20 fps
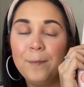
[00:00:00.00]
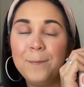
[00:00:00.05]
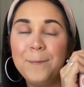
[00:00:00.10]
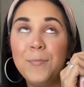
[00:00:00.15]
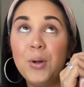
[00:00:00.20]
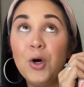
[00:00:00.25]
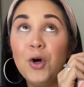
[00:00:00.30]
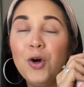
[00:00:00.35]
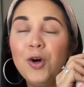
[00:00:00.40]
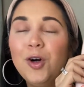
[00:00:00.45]

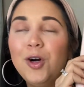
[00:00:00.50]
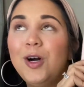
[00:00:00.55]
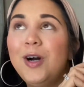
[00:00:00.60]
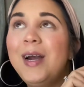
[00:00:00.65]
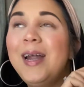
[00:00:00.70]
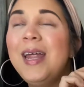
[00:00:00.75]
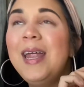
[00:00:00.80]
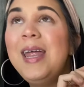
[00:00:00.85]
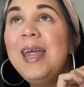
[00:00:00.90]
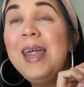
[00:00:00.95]

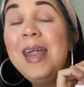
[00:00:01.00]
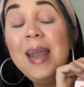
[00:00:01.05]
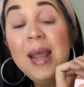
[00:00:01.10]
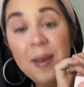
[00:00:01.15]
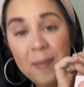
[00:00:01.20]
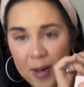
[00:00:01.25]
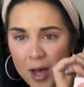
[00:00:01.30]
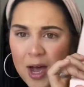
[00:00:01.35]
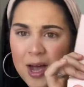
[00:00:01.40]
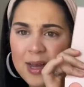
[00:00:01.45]
pretty
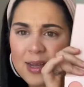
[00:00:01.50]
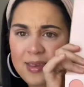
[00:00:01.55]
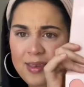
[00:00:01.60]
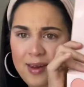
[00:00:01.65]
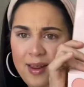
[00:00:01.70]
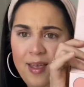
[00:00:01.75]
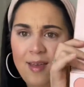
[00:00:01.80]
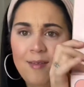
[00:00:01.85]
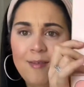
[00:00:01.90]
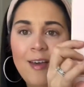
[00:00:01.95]

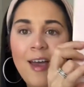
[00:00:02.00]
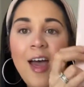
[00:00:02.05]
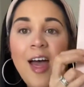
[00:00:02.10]
positive